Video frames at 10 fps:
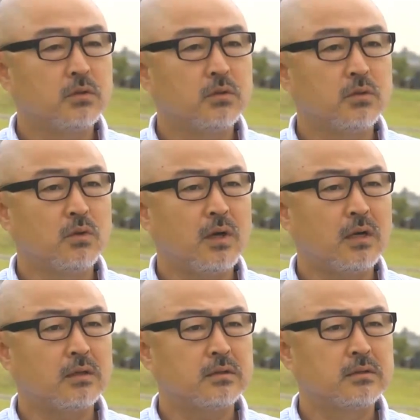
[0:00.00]

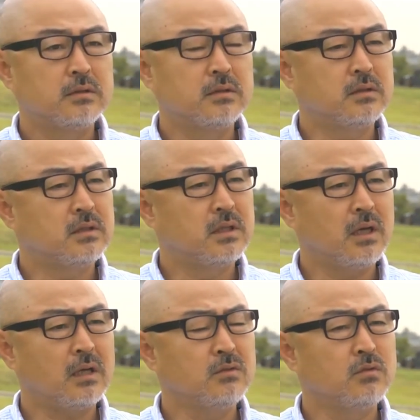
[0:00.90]
International
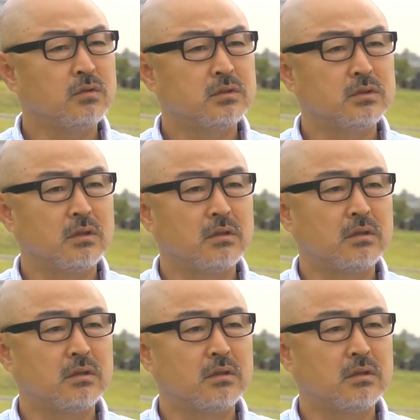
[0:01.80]
audiences commented